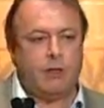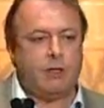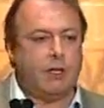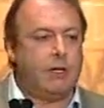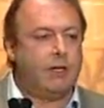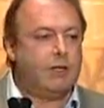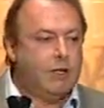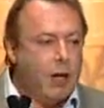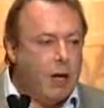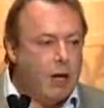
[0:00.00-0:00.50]

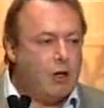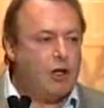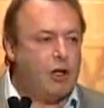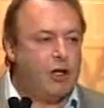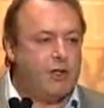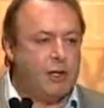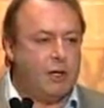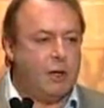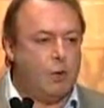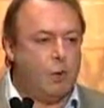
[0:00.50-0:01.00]
Which of us
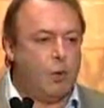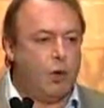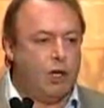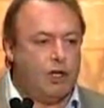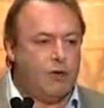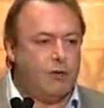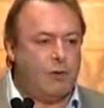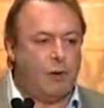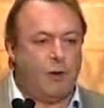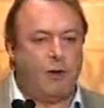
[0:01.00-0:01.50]
indulges
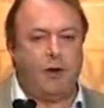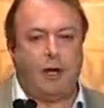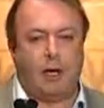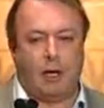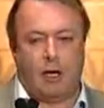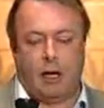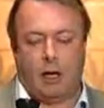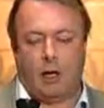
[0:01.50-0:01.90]
in wishful